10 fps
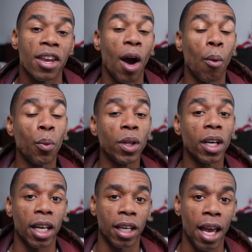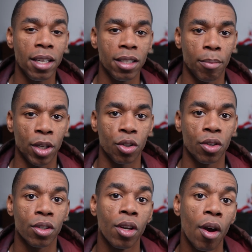Now, when we look at case
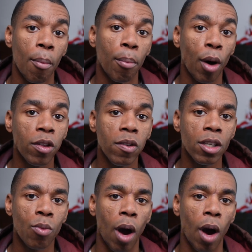dimensions, both of these